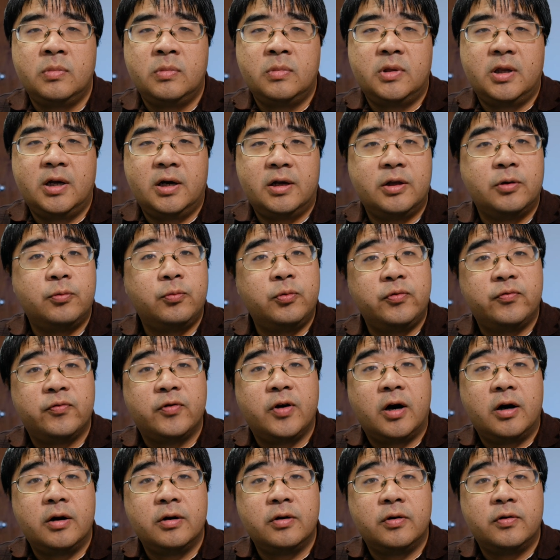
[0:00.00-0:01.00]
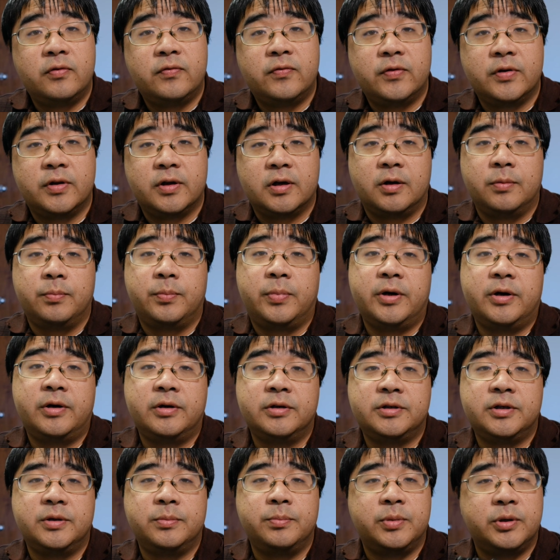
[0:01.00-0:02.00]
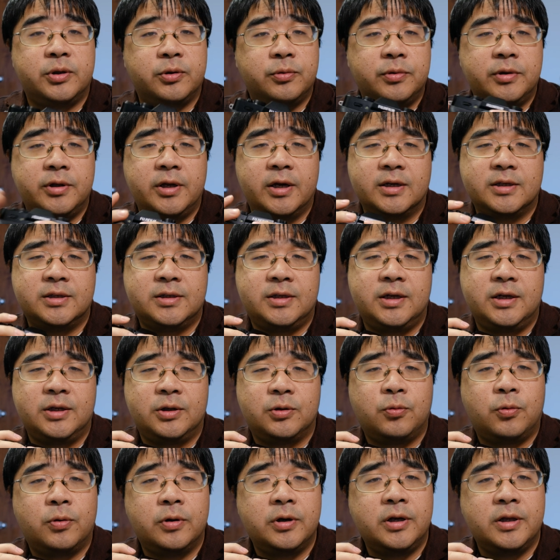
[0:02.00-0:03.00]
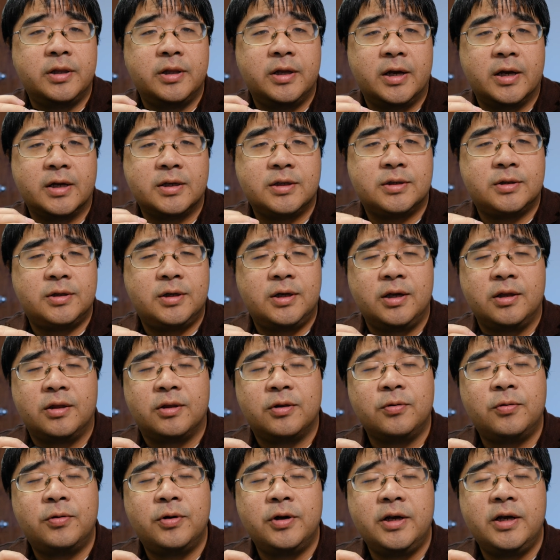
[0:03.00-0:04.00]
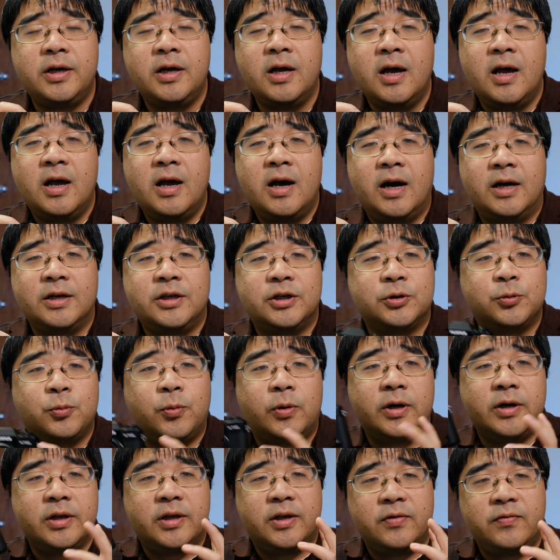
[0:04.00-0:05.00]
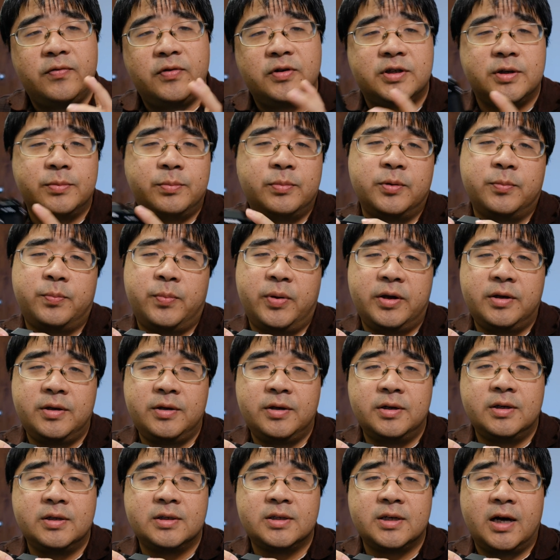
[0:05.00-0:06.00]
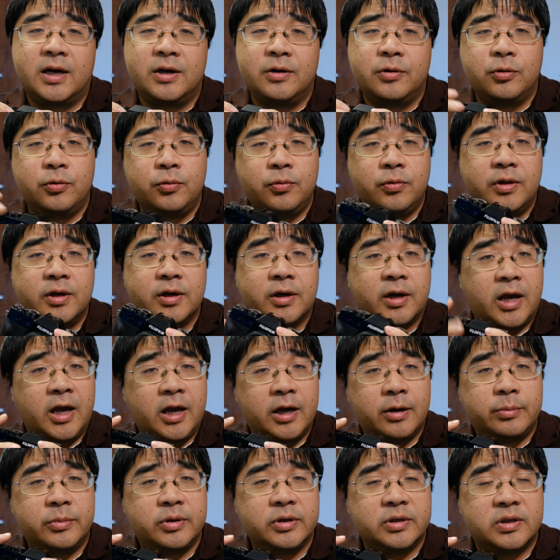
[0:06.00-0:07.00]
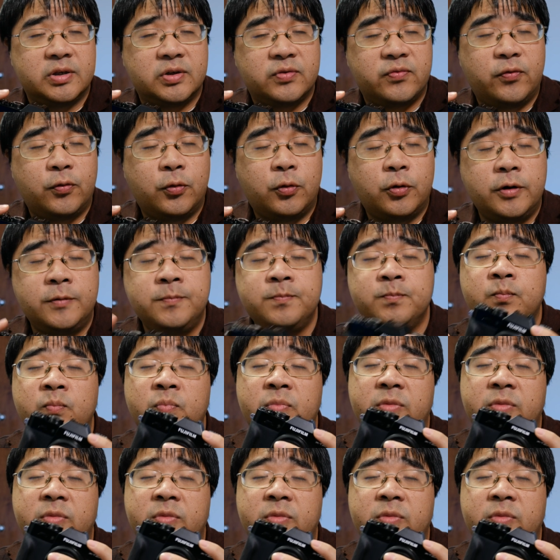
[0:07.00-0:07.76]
Now that we've gone over the comparison between the X-T20 and the X-T30, I just want to give you some opinions on who the camera is for.